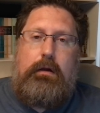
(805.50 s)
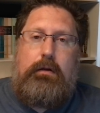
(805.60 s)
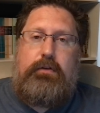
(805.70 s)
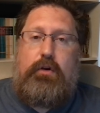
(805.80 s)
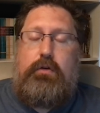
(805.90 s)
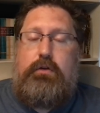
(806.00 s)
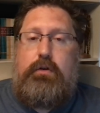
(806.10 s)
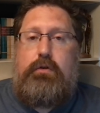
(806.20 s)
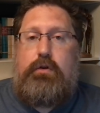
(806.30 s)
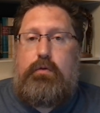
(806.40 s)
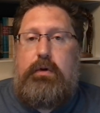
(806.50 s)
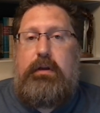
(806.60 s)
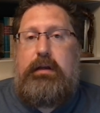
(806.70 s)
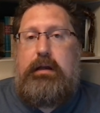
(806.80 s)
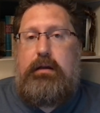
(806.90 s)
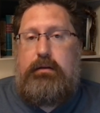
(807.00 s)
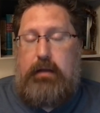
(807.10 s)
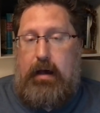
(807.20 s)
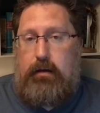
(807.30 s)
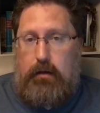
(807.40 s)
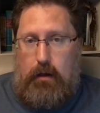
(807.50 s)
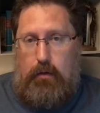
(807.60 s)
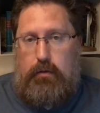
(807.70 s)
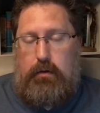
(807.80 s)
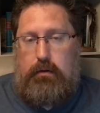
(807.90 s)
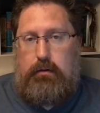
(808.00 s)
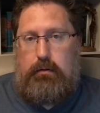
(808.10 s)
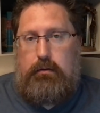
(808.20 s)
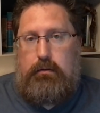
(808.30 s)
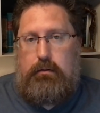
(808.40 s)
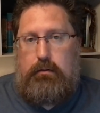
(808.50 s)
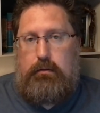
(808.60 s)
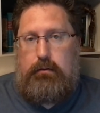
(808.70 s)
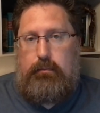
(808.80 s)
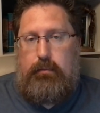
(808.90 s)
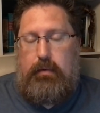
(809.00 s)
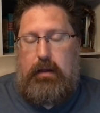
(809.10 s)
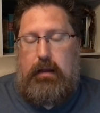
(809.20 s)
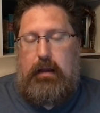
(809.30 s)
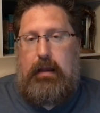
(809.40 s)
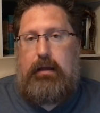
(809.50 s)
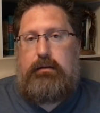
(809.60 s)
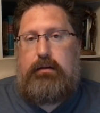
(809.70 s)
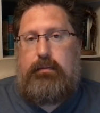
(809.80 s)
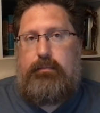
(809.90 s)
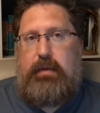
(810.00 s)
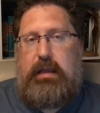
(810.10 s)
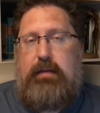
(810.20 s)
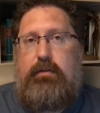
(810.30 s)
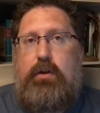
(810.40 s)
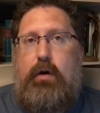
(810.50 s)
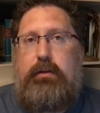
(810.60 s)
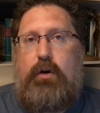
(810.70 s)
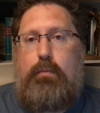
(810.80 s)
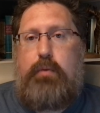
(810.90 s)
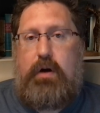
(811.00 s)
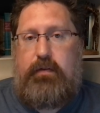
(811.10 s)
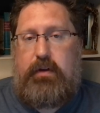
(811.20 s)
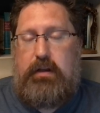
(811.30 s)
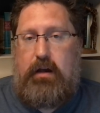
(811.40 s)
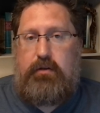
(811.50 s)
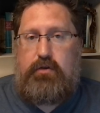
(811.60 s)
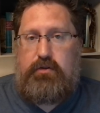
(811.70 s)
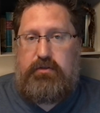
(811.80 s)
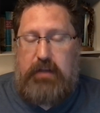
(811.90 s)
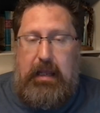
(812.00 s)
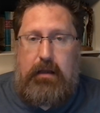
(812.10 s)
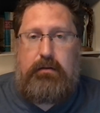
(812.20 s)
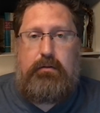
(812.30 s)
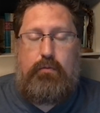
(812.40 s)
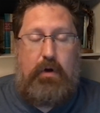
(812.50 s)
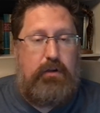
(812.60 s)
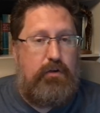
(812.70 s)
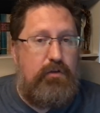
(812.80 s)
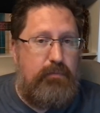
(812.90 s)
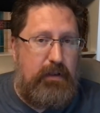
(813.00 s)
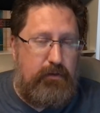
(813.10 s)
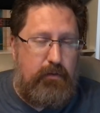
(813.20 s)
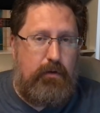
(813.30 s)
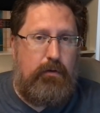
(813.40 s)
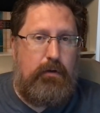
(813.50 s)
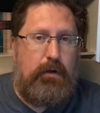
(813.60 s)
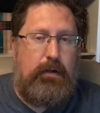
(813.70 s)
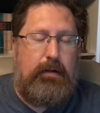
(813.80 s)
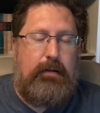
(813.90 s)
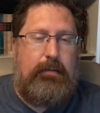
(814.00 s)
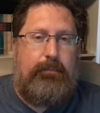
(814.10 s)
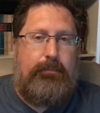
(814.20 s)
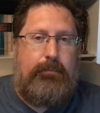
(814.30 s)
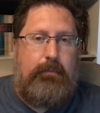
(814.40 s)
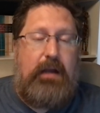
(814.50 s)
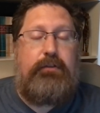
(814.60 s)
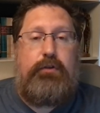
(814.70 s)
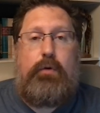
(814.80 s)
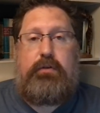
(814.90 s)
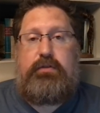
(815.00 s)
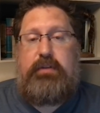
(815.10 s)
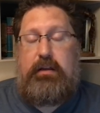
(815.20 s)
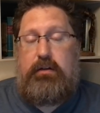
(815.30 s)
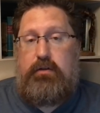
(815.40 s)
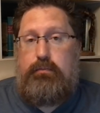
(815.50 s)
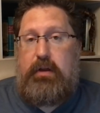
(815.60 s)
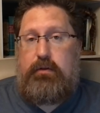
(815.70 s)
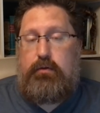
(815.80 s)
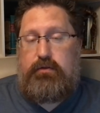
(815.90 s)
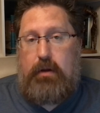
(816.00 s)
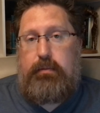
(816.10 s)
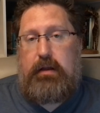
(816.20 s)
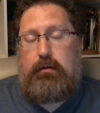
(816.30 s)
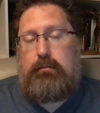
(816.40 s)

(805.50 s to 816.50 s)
So you're really not alone. And even though I don't perfectly understand what you've been through, I do understand that you've been through something.